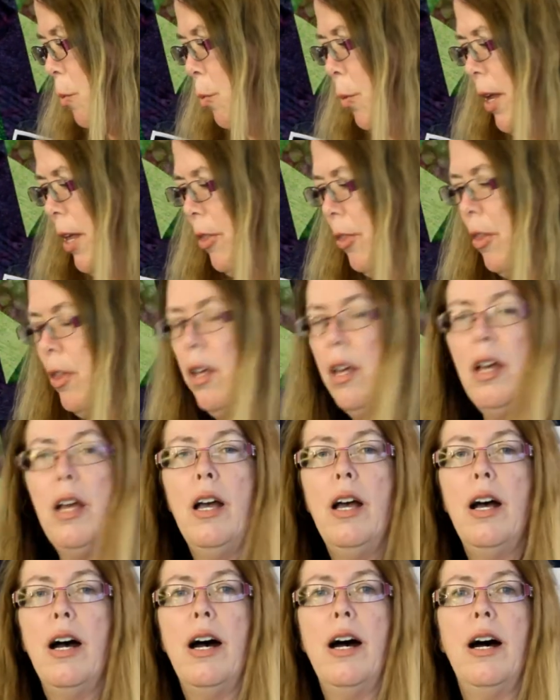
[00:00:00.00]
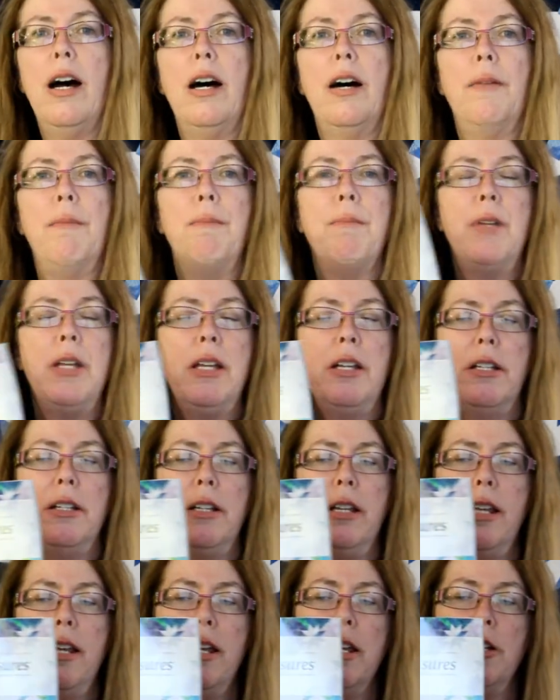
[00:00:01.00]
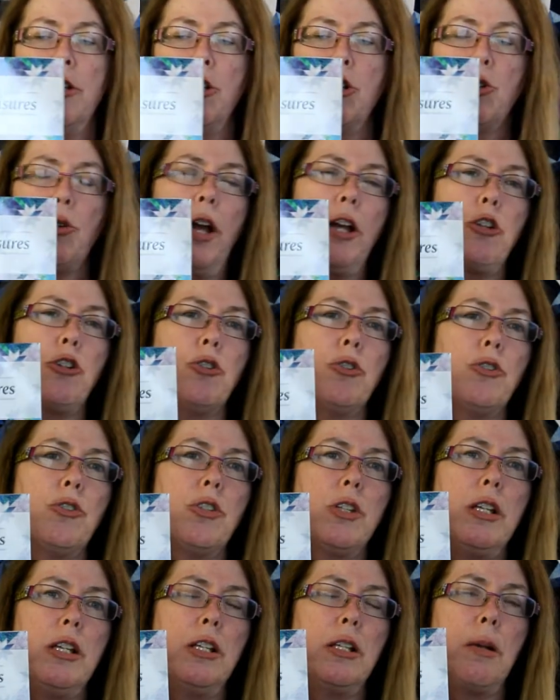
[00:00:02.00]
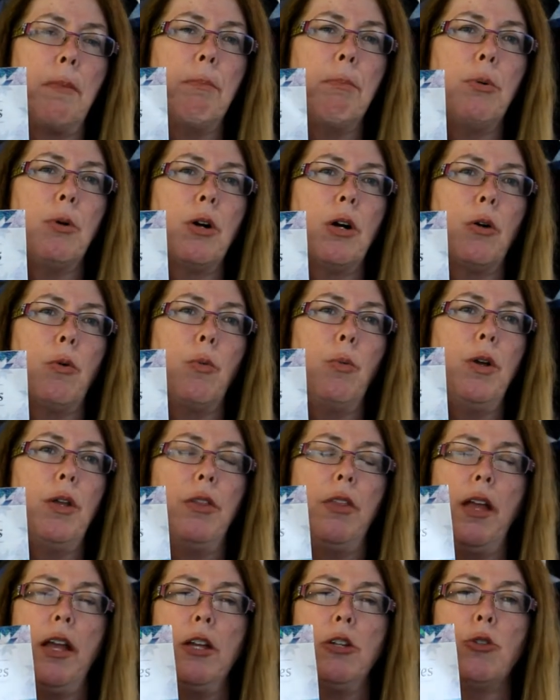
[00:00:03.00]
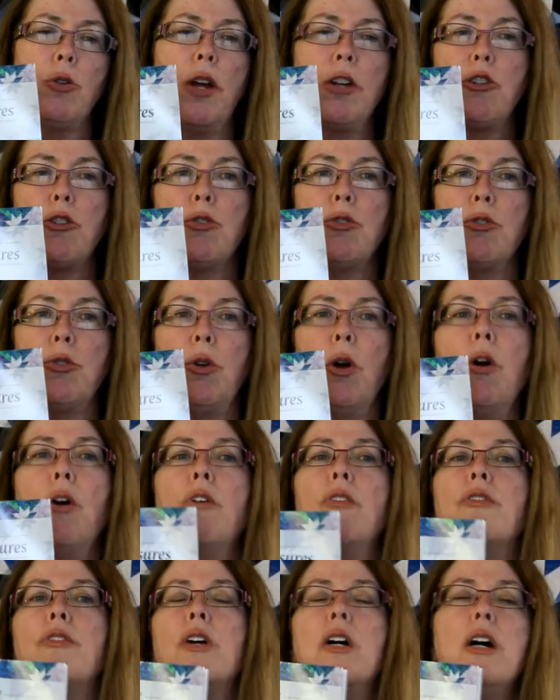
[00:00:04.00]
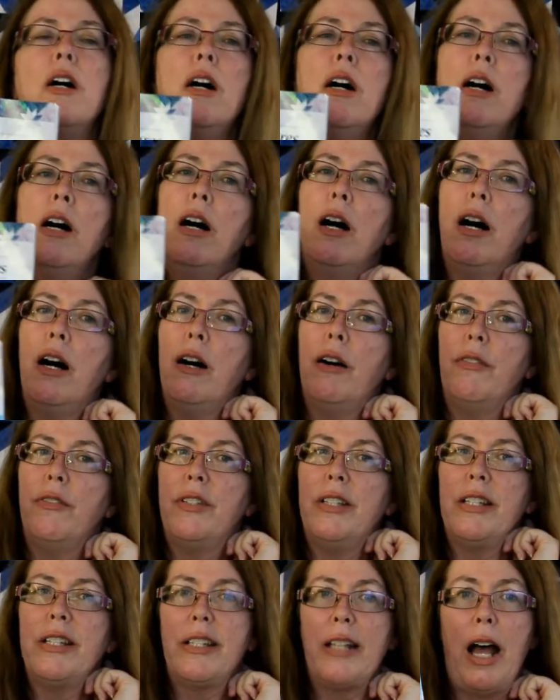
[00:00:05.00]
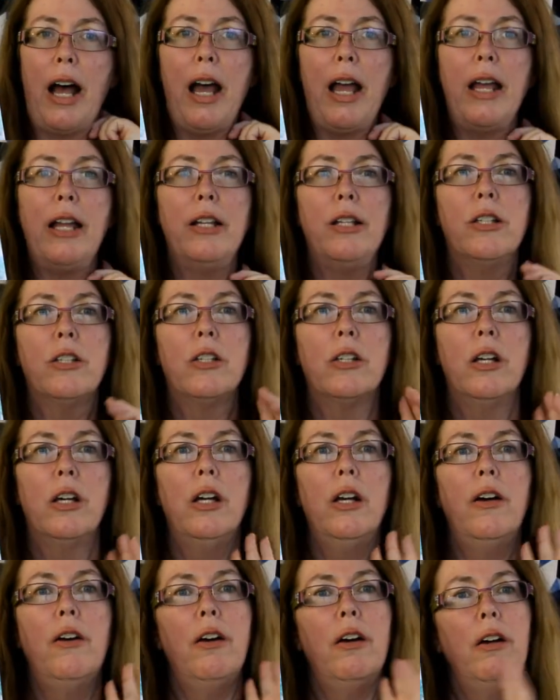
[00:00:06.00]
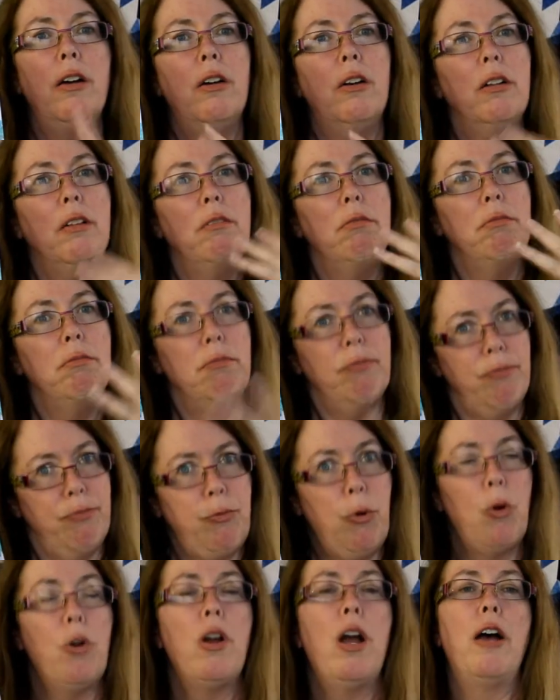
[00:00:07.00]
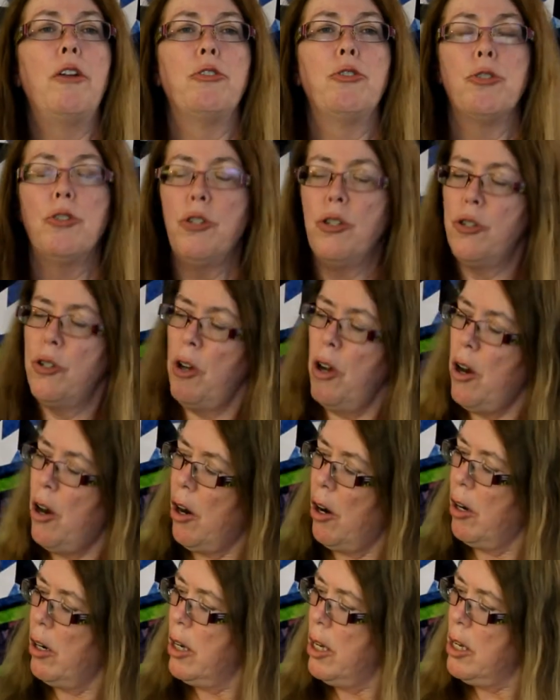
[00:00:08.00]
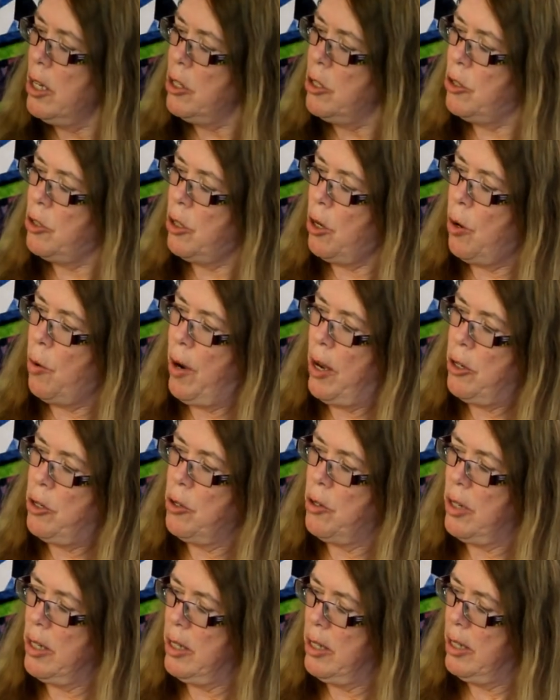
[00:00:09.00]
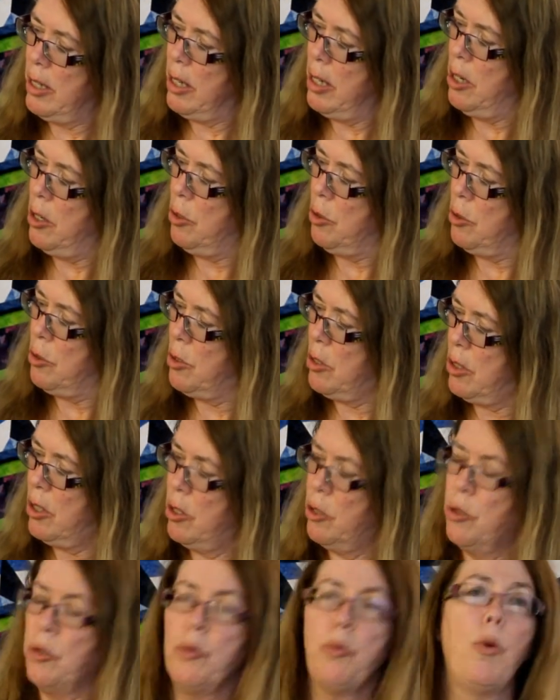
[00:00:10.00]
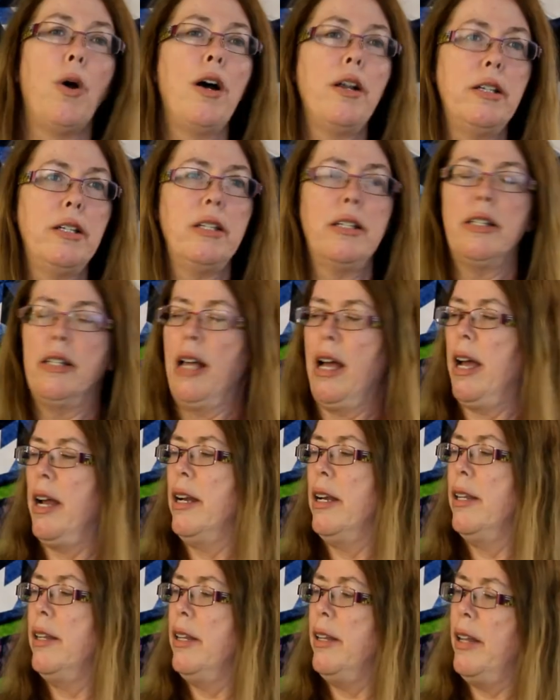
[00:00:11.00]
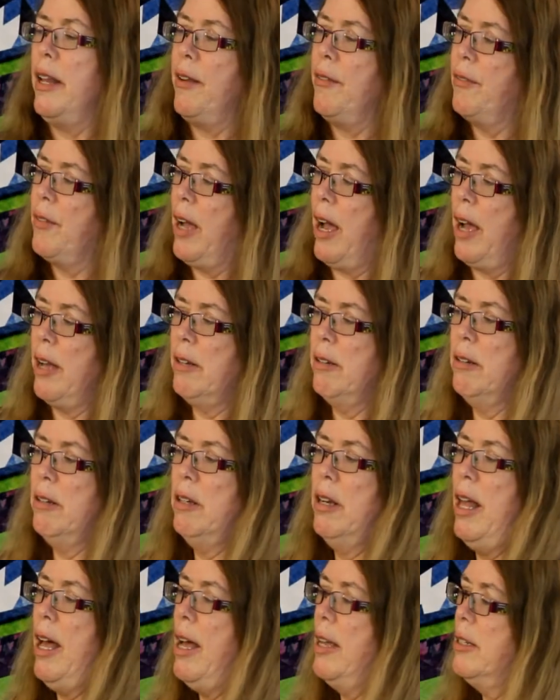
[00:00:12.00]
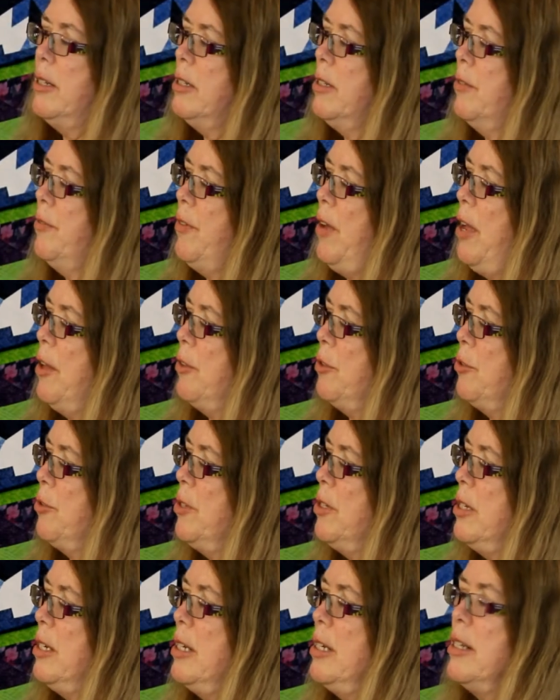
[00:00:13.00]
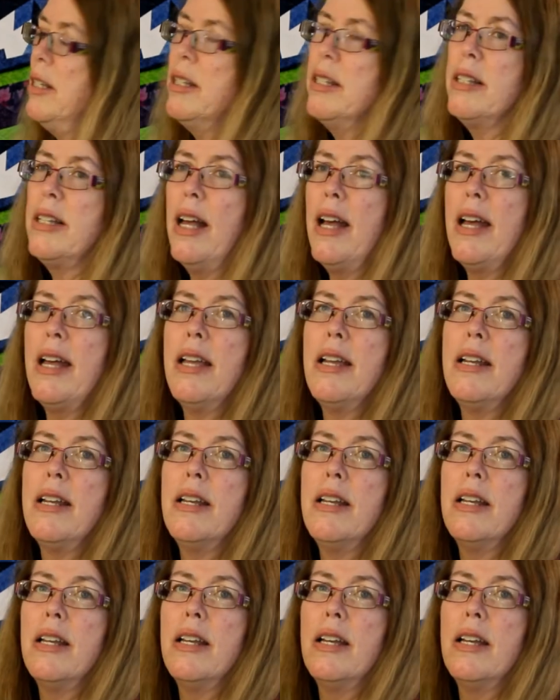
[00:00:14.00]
with. Hidden Treasures is a book with a treasure trove of designs for Hunter Star. So as you can see, here's one design, and then they've got lots of others inside.